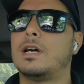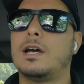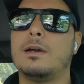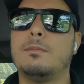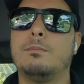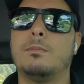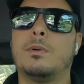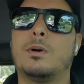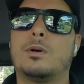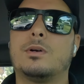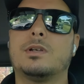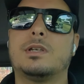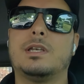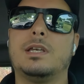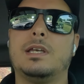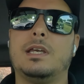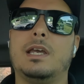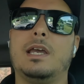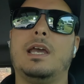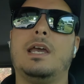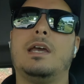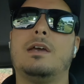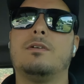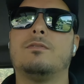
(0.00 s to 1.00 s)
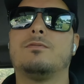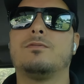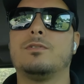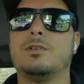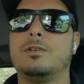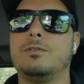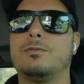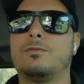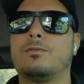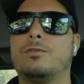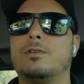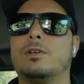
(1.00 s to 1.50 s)
I market
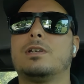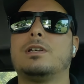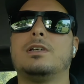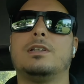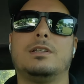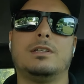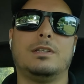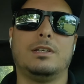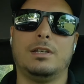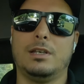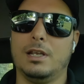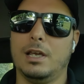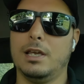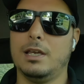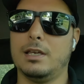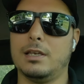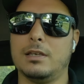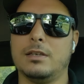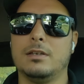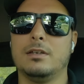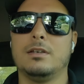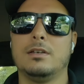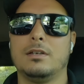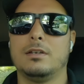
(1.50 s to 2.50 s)
every freaking day